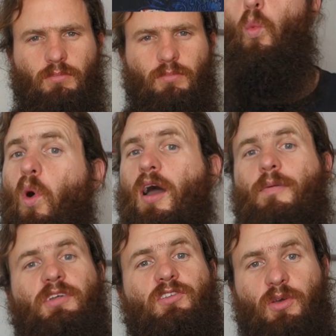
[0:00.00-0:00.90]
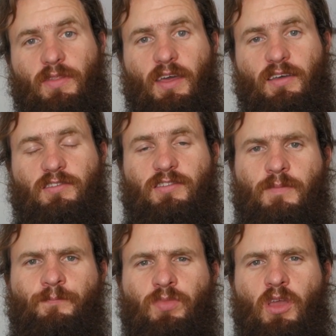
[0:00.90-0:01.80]
Why am I doing this?
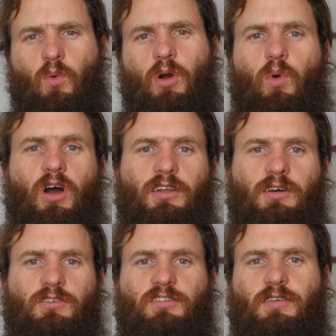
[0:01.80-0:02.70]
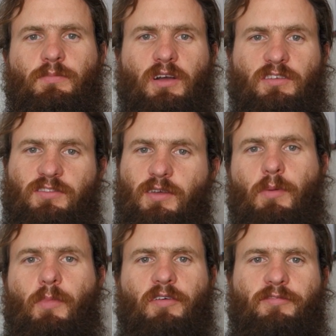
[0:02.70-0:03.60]
Well, what I noticed amongst some of
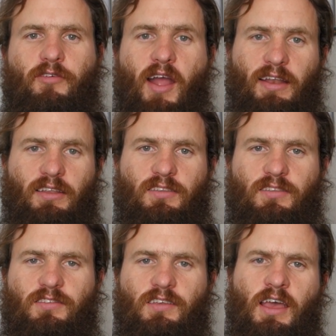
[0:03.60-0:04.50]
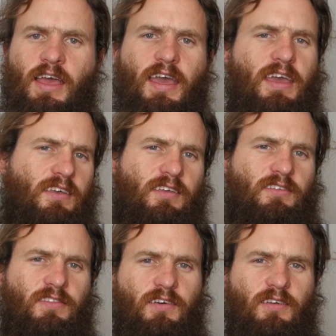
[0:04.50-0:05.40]
my friends
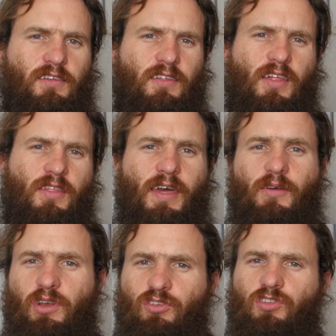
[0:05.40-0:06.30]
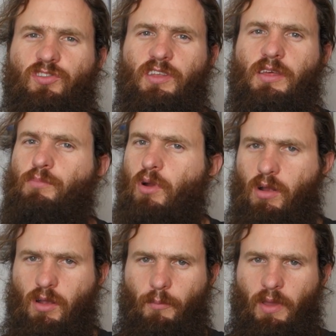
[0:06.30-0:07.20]
is that they're interested in
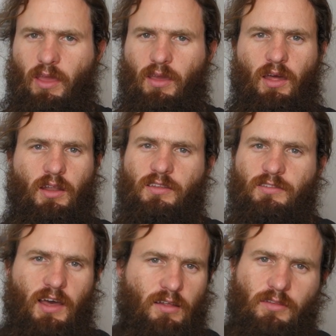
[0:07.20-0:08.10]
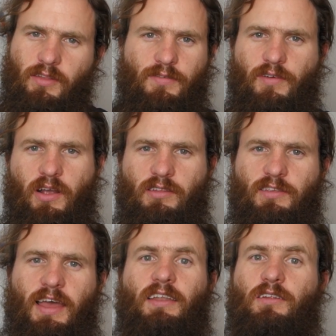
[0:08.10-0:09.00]
programming, and I can tell that they're very
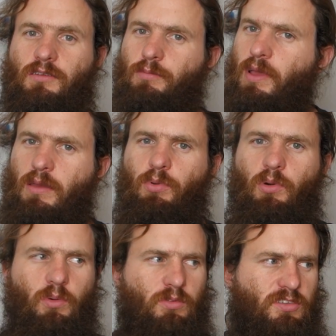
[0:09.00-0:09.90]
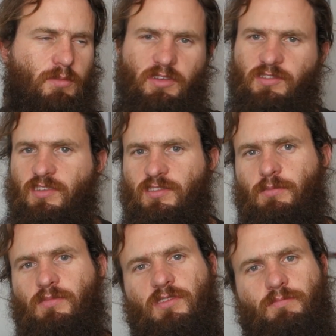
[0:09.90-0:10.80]
technical people. Some are
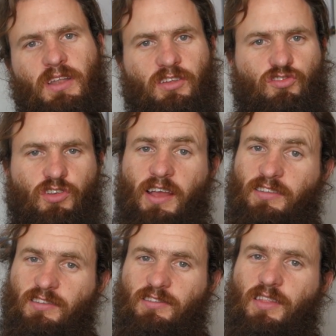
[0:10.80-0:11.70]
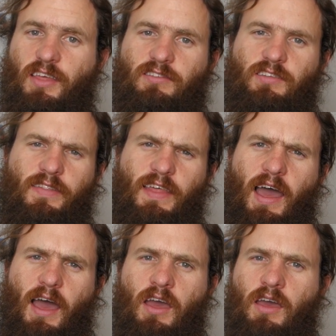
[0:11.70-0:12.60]
systems administrators and things like
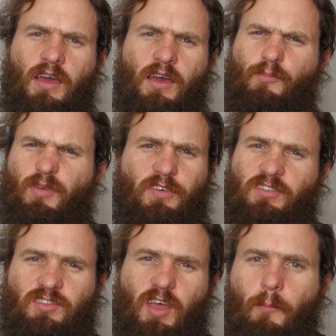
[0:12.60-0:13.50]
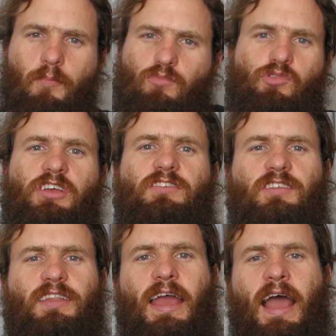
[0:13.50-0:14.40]
that, but for some
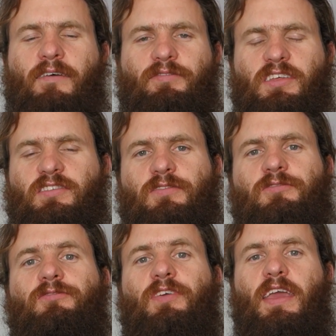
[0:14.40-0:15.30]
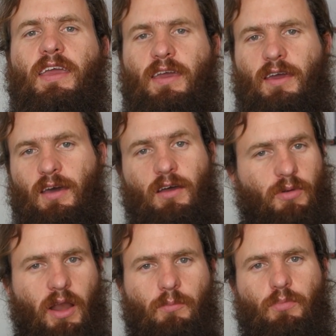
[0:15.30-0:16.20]
reason they have this fear
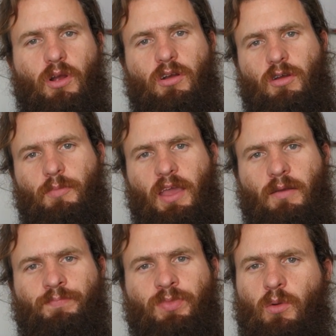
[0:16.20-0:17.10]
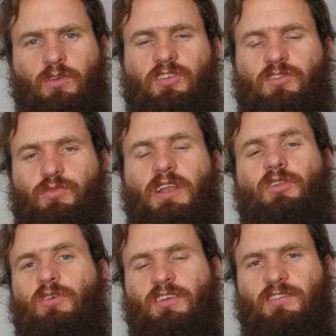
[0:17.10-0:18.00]
around programming, which is really
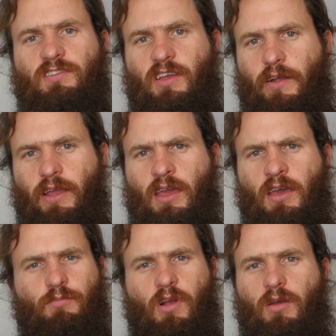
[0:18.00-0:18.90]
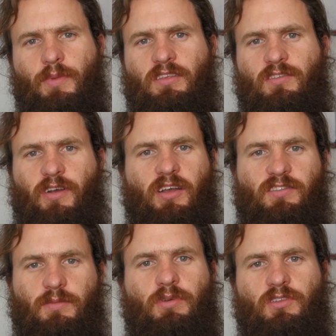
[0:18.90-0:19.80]
not necessary. Programming is a very
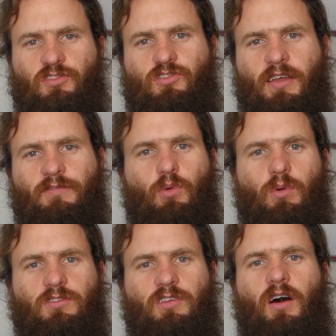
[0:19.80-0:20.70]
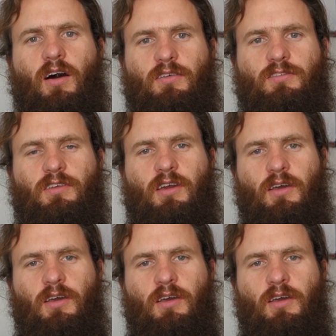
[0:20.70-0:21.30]
simple and straightforward task.